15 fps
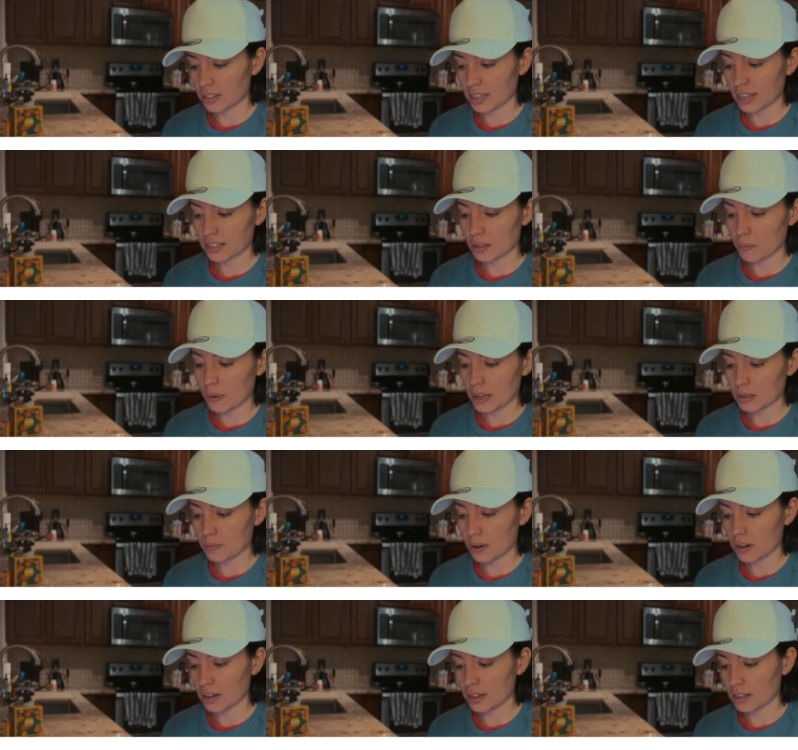says, the best
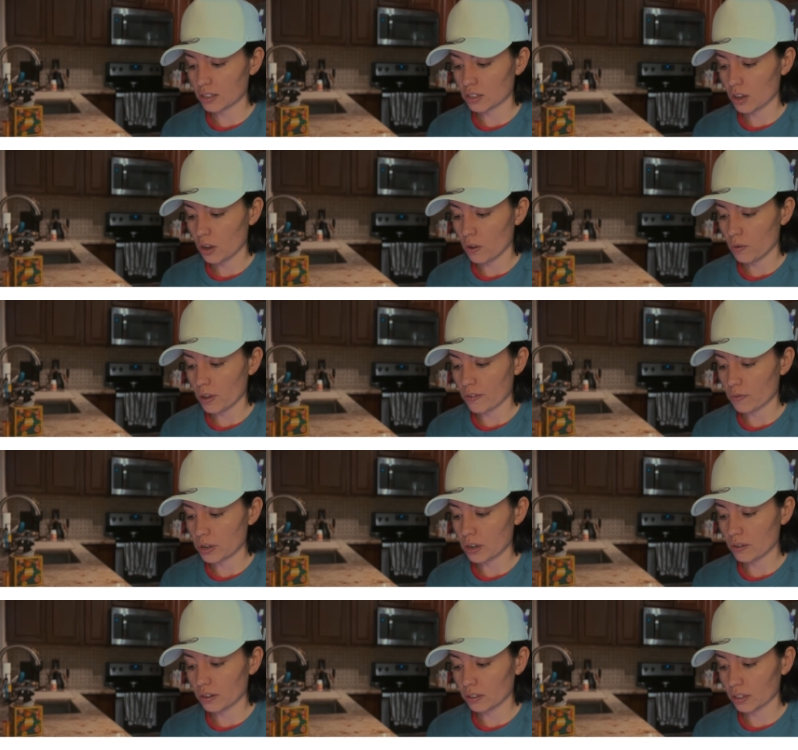part is, if we
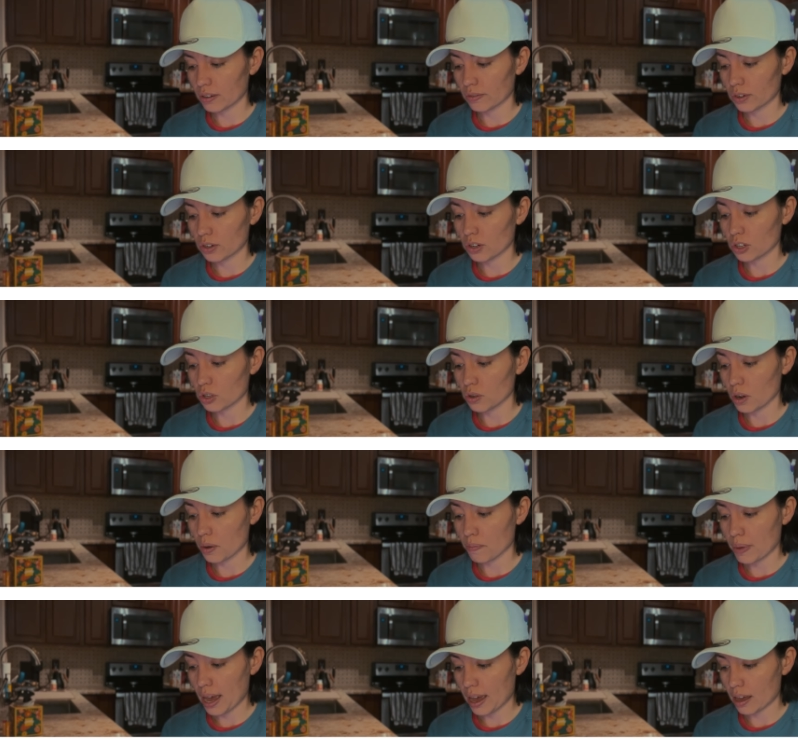don't deliver, you
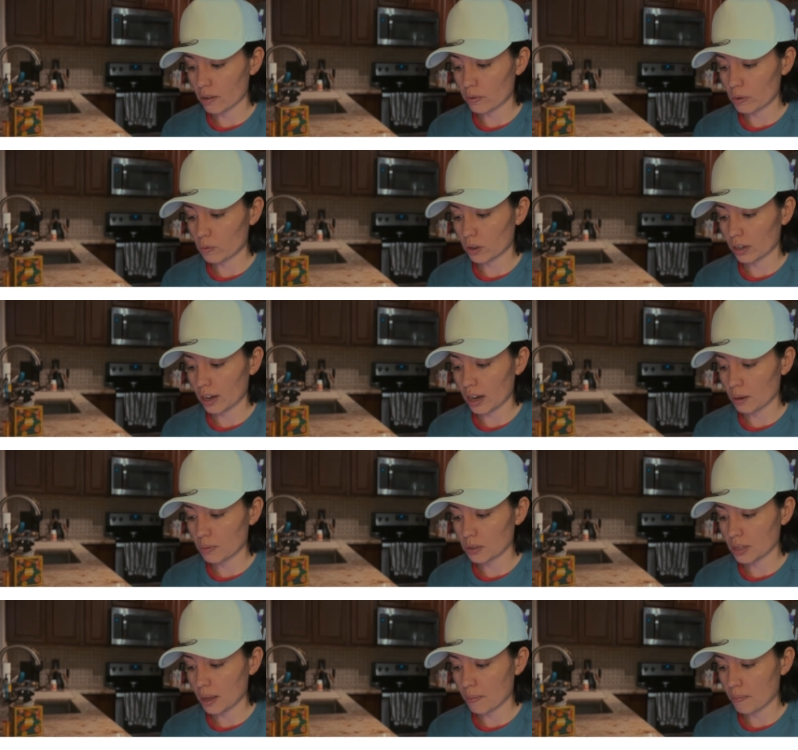don't pay. We work
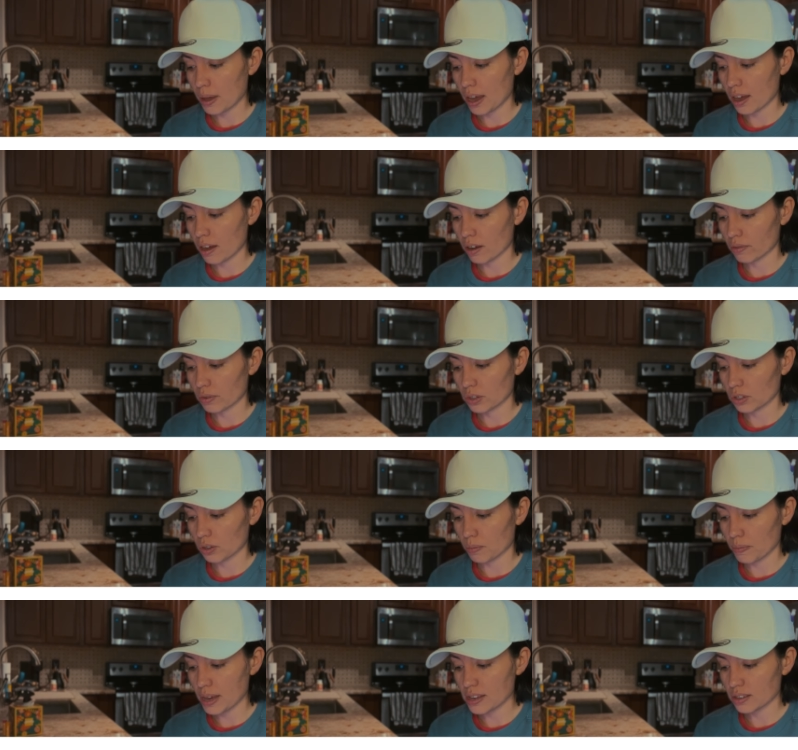100% pay on
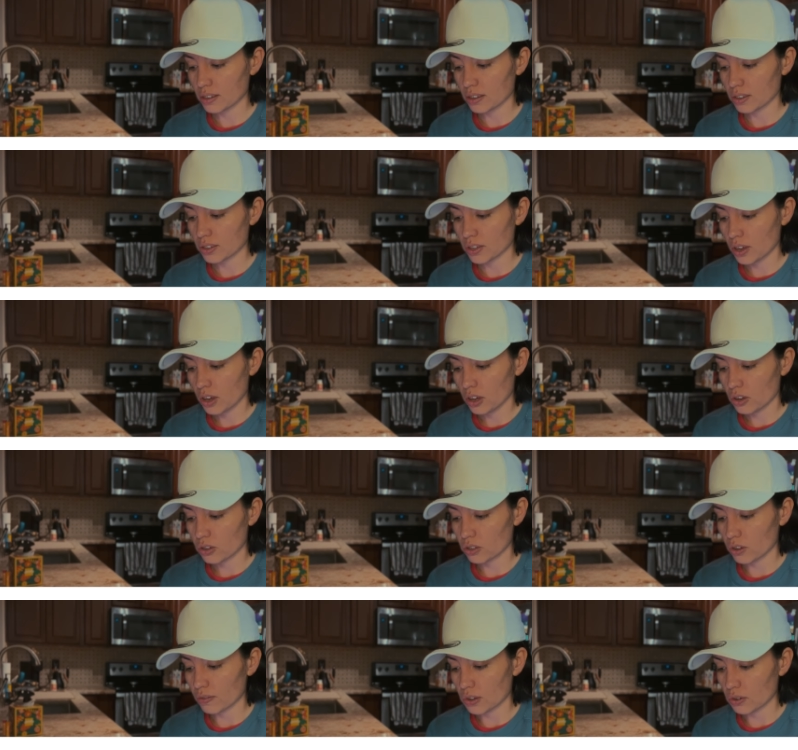result basis,
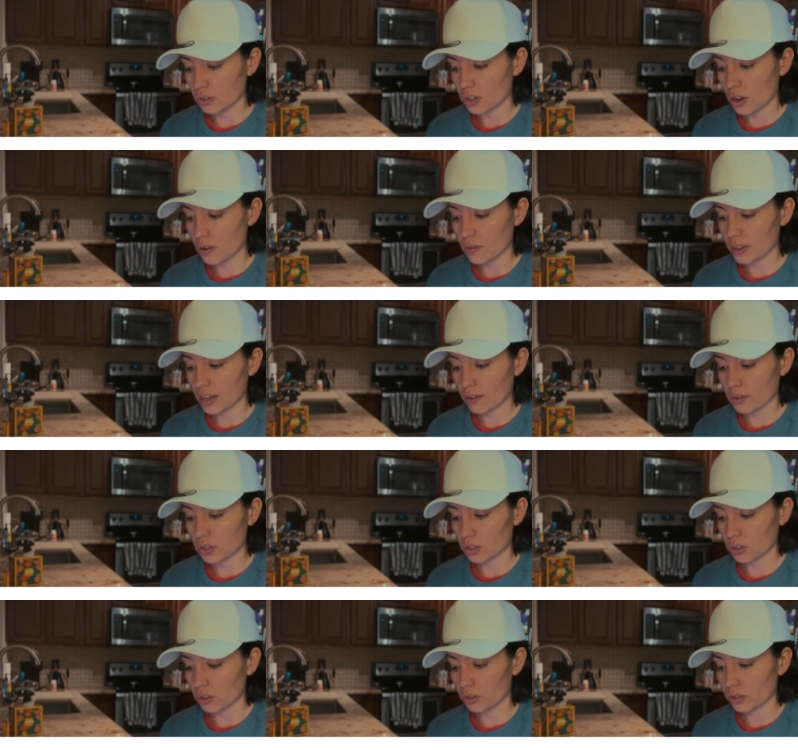so if you don't get
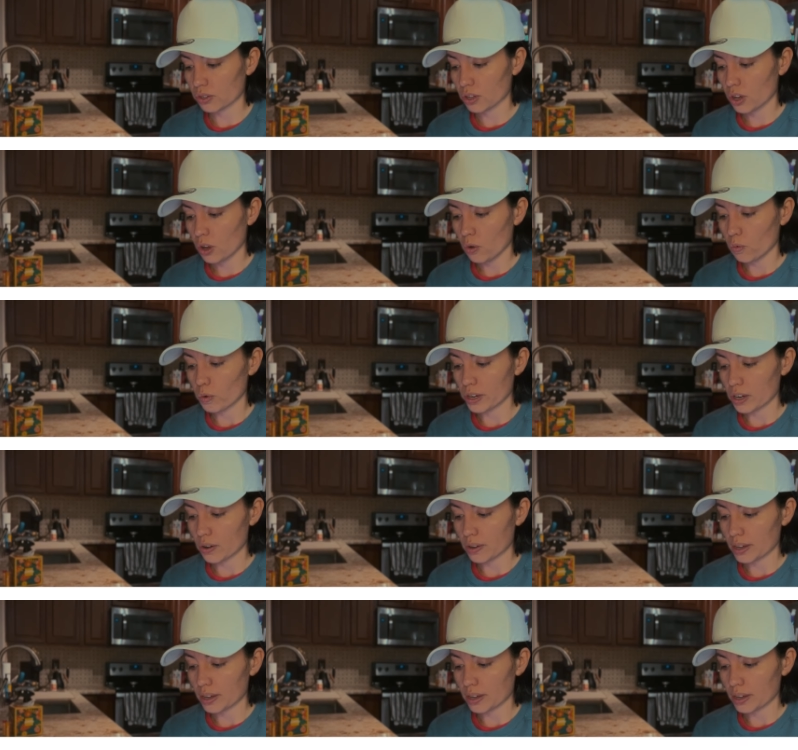results, we don't